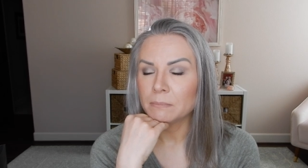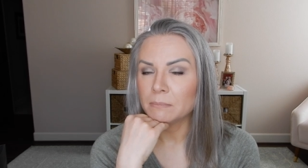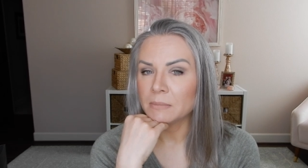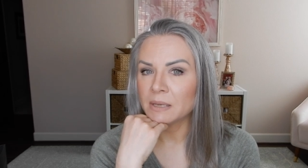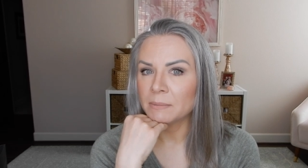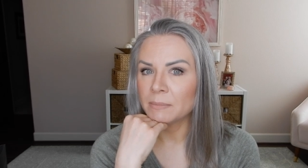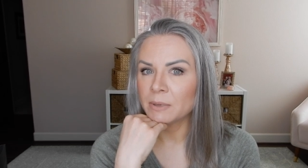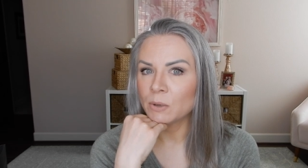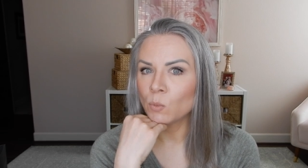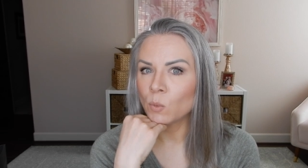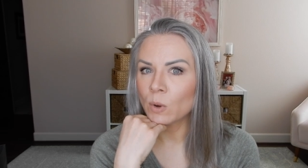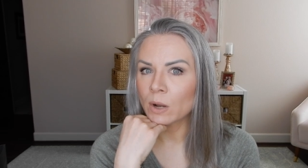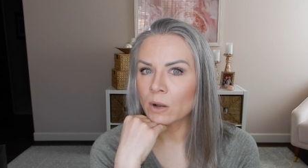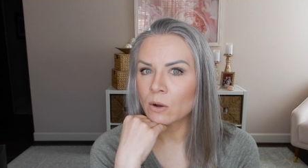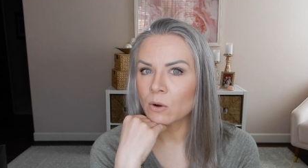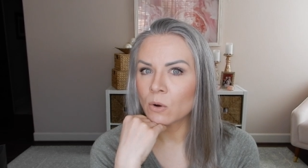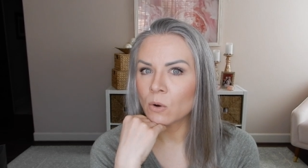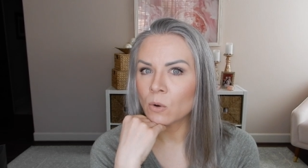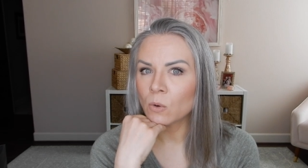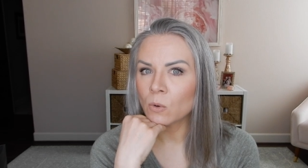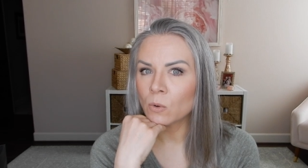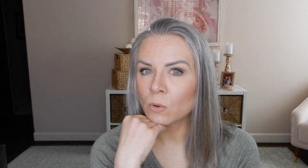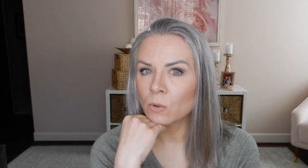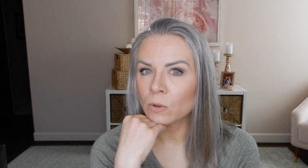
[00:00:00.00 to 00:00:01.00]
maybe
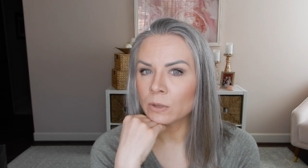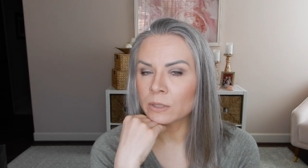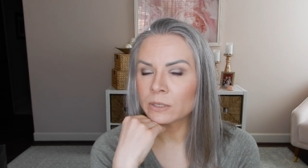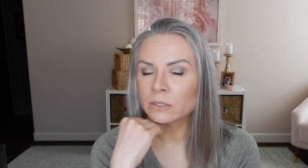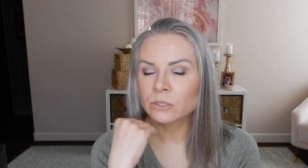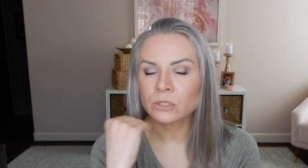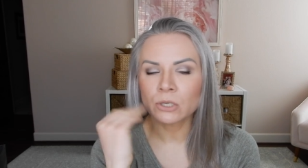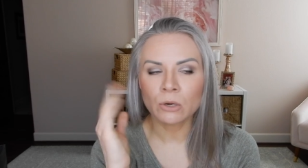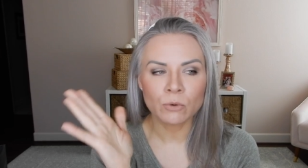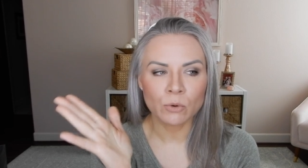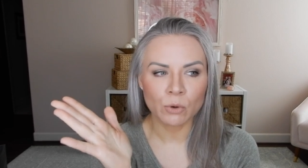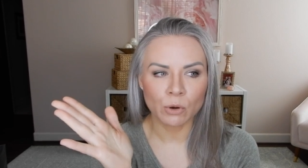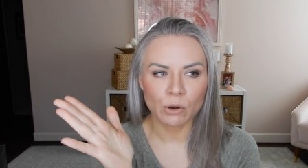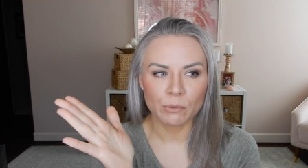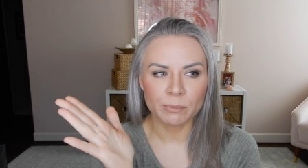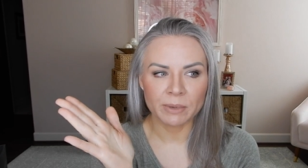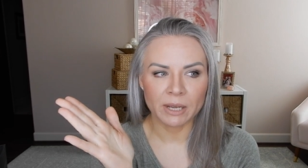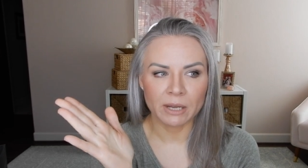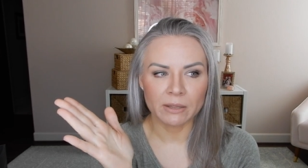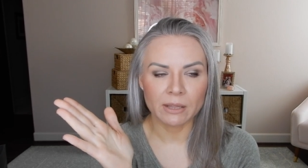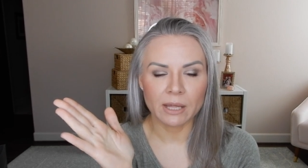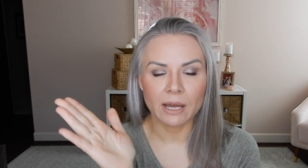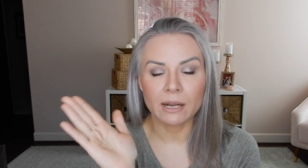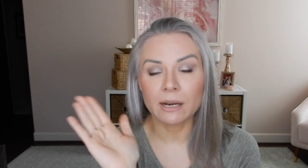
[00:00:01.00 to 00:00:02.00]
Wacoal. Don't quote
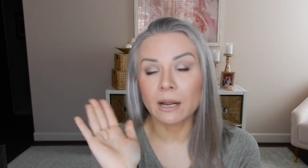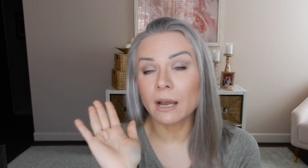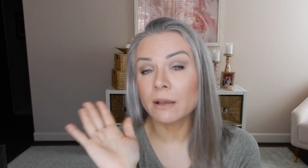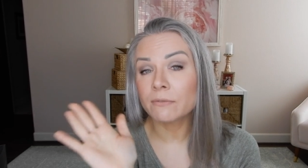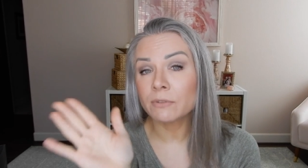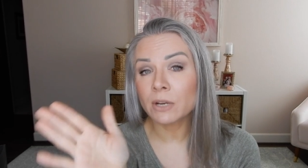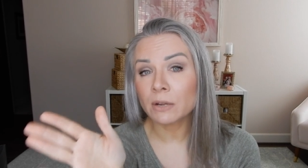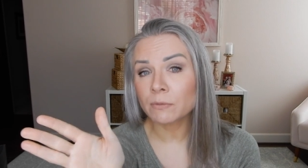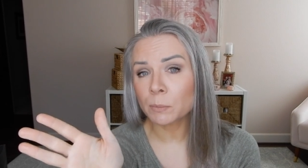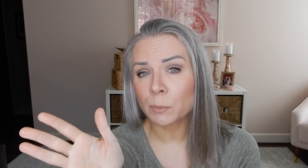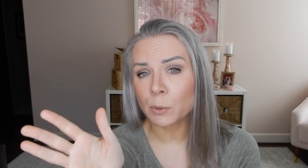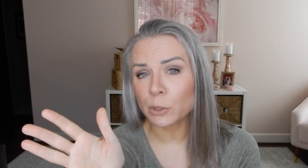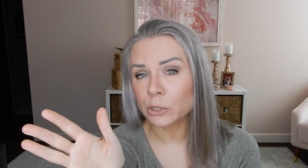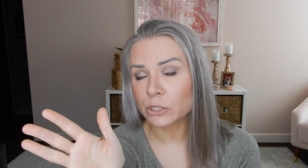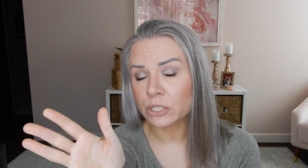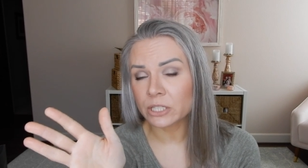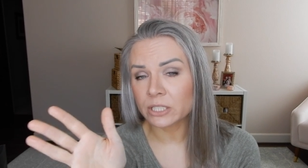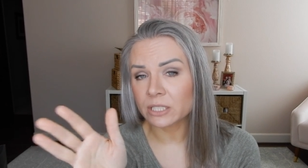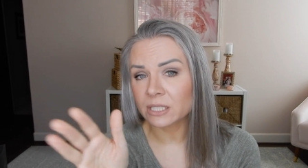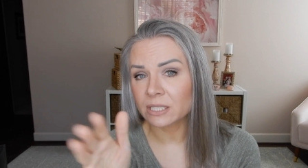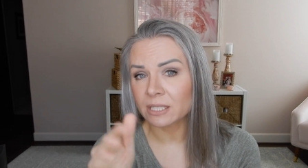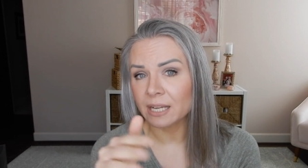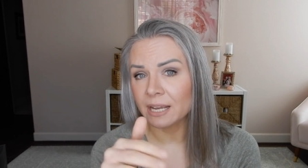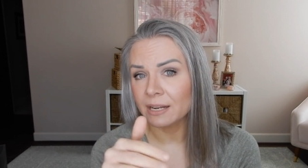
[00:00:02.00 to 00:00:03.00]
me on that. I've never
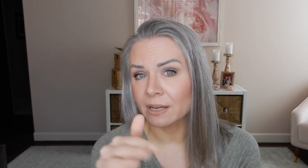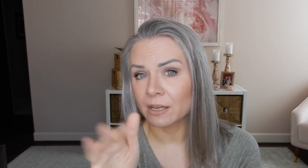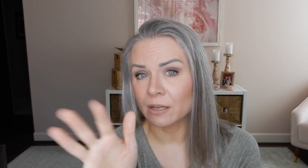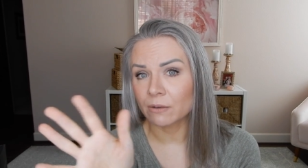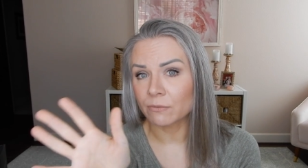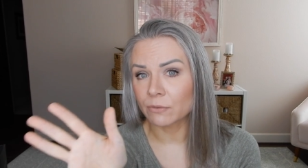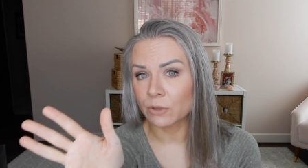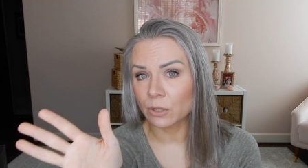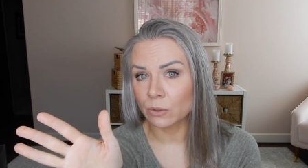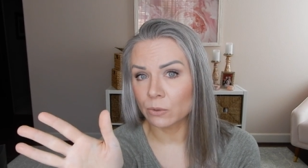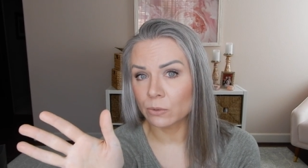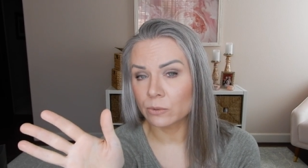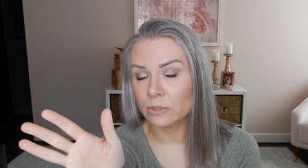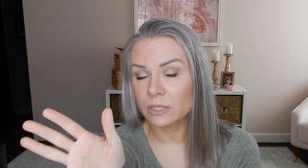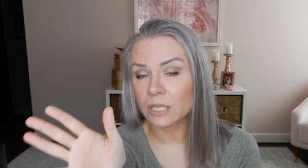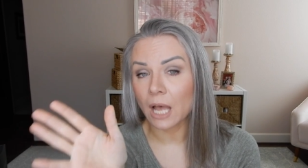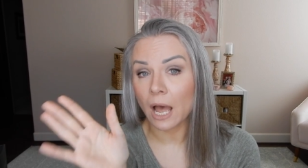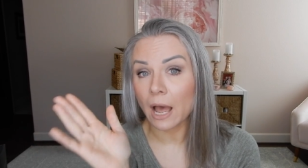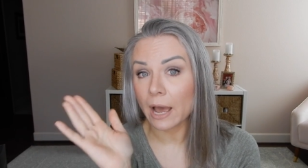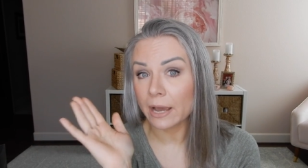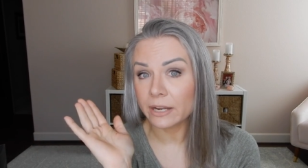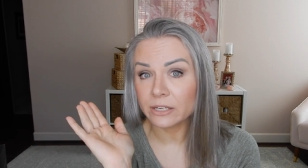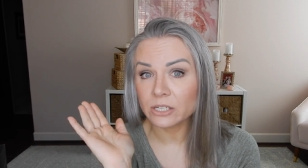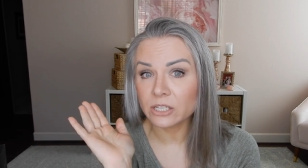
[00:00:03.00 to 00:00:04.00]
purchased any of
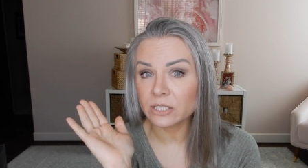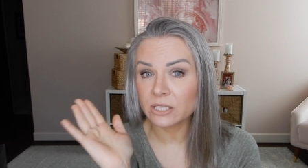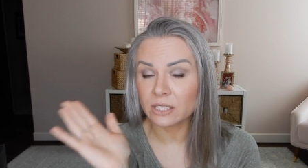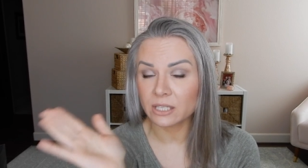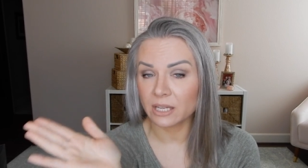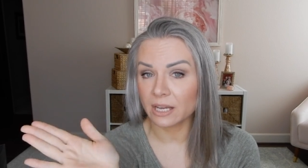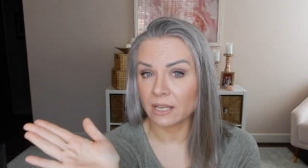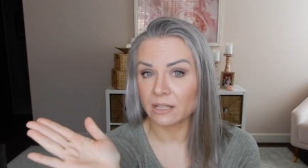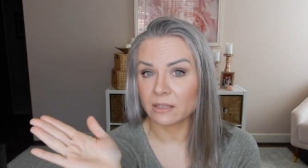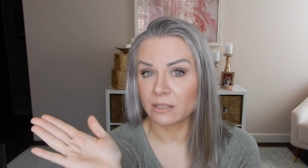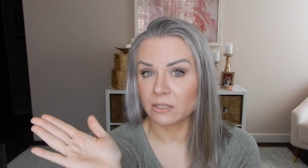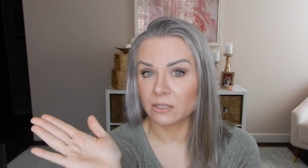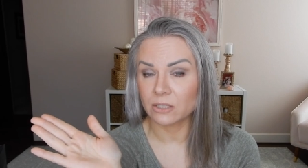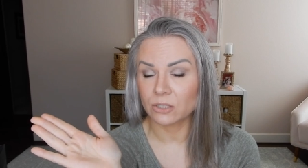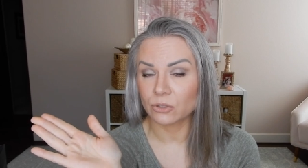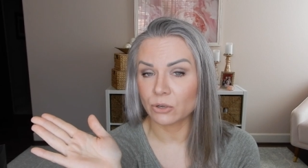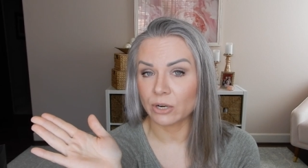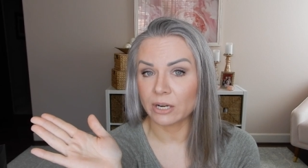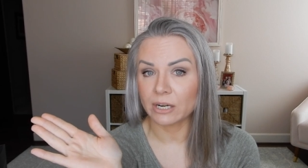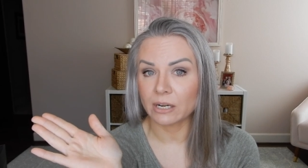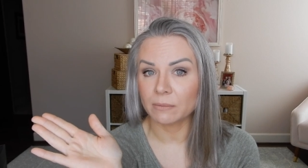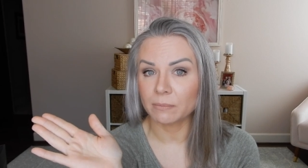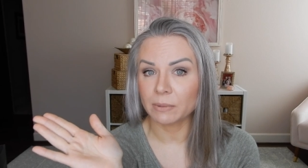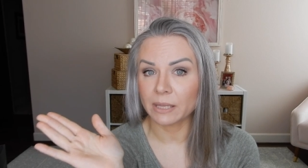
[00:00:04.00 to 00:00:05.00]
those. I just get the
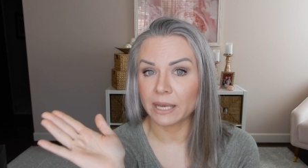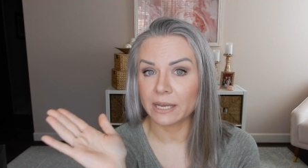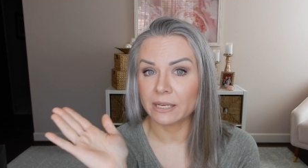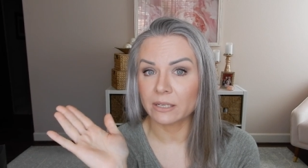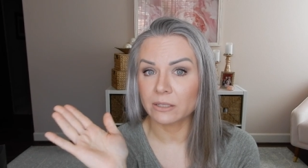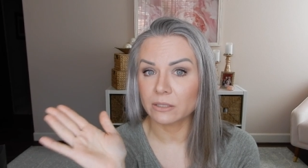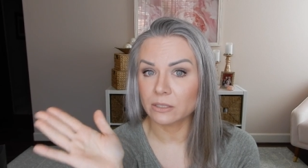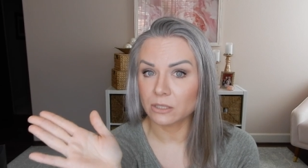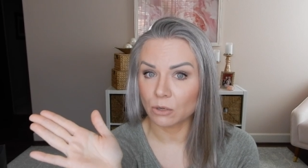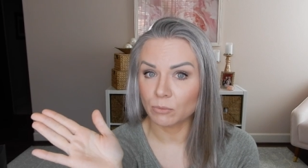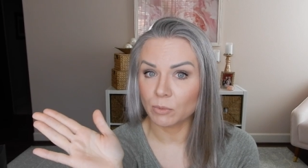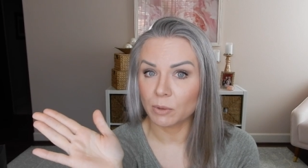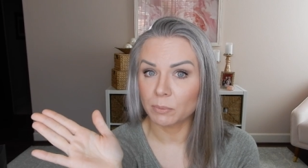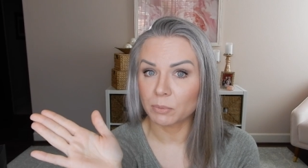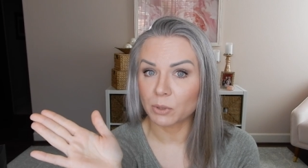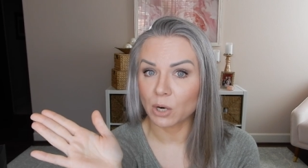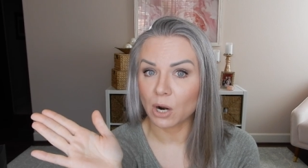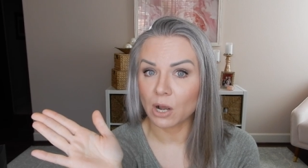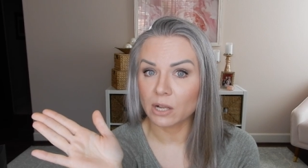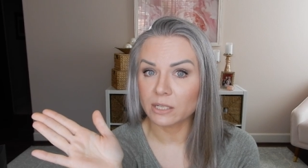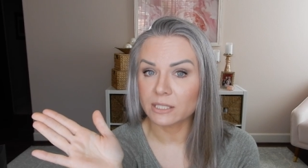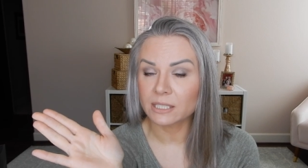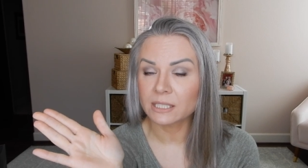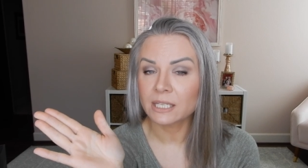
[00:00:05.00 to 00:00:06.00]
straight up like Soma
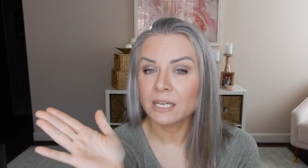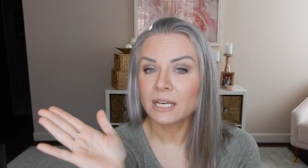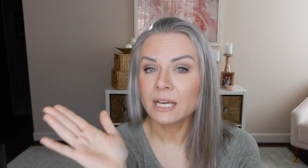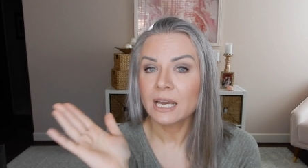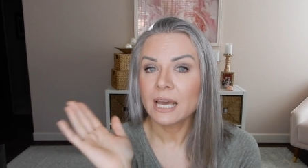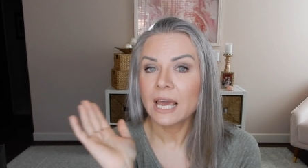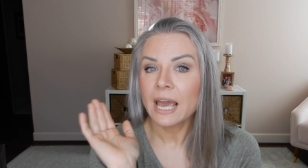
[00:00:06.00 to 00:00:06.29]
bras.